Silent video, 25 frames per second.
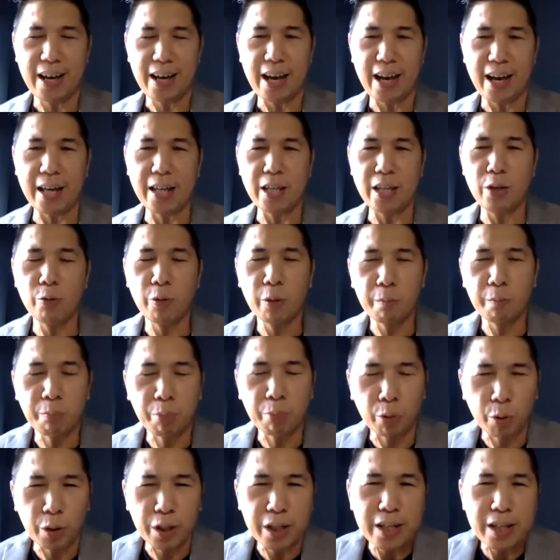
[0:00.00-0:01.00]
and you will
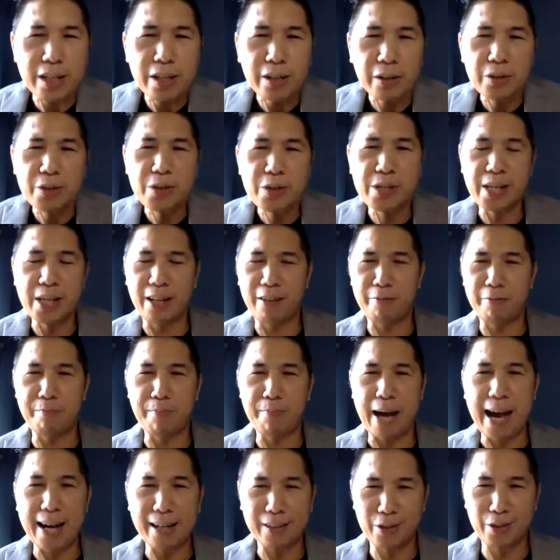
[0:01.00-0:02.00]
bring yourself
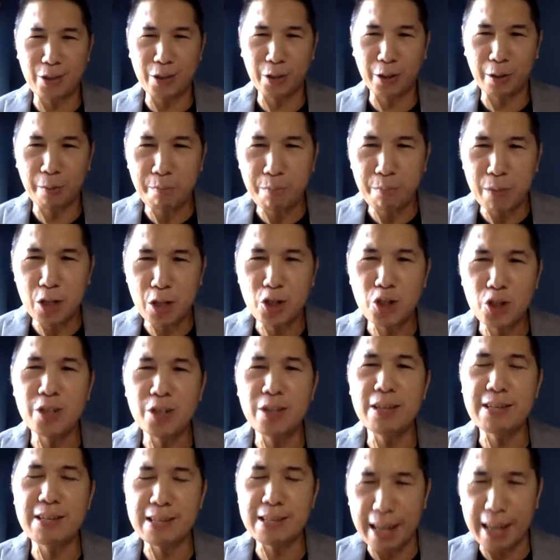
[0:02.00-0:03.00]
back to your
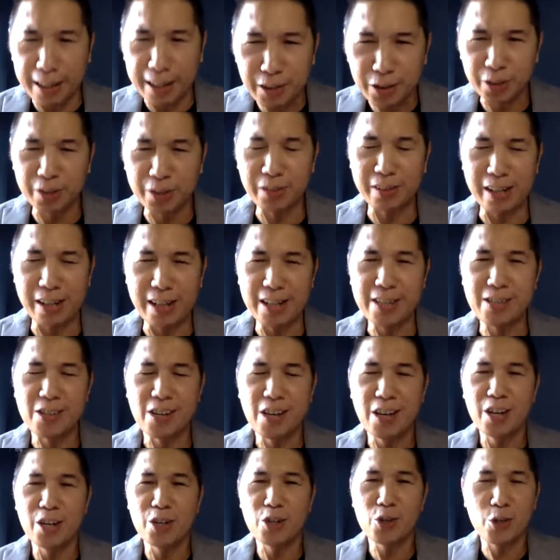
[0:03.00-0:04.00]
mission-centeredness
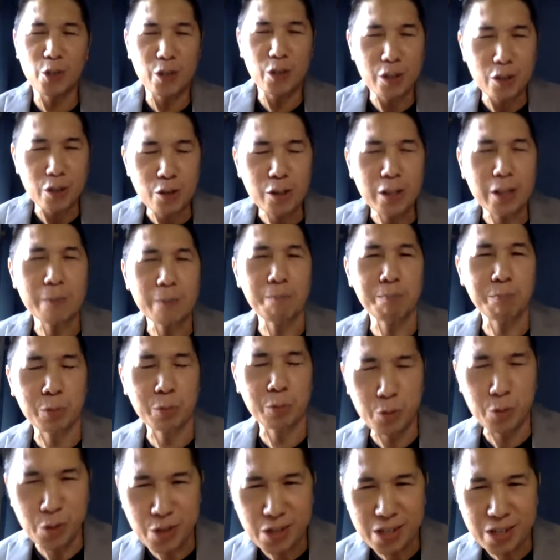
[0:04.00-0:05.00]
so that you can
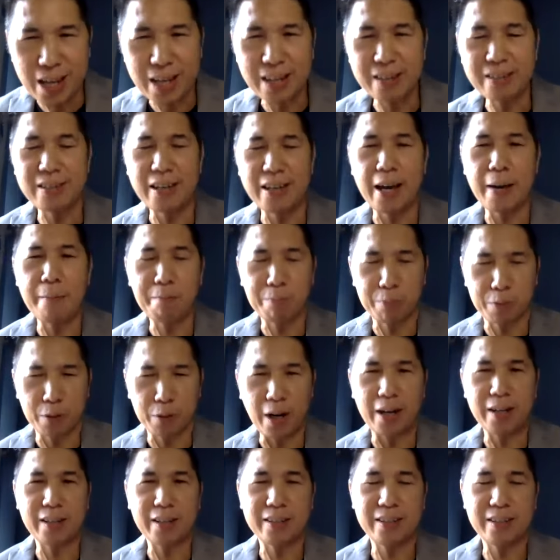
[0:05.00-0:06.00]
present a
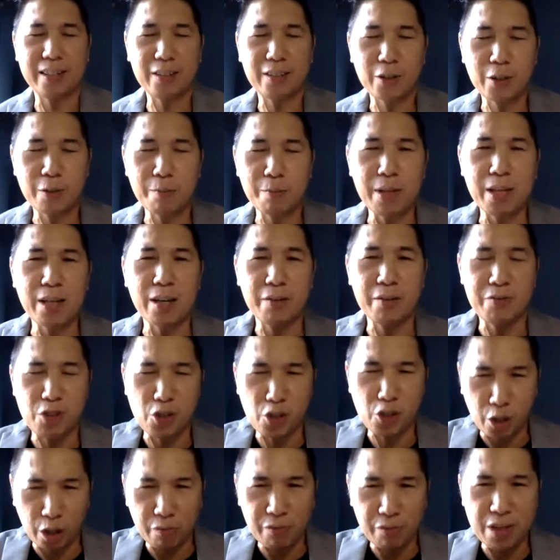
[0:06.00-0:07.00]
product that could be of
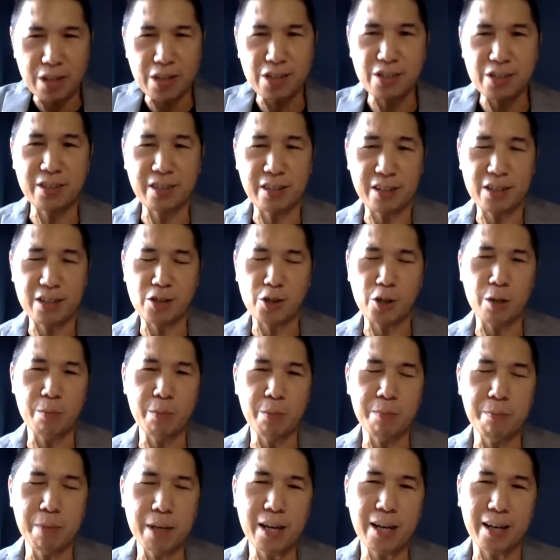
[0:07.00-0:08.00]
service to this
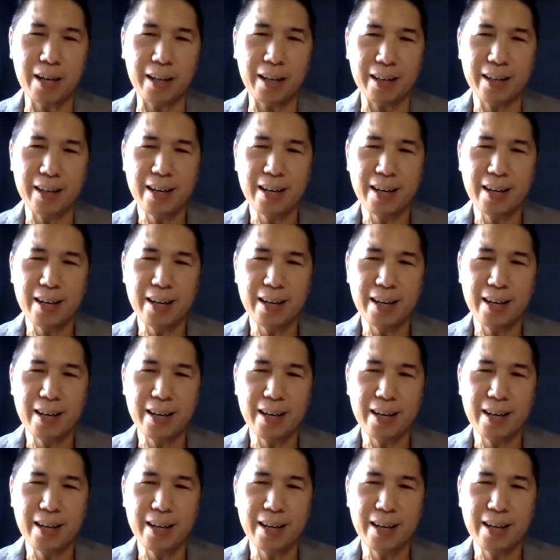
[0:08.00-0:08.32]
human being.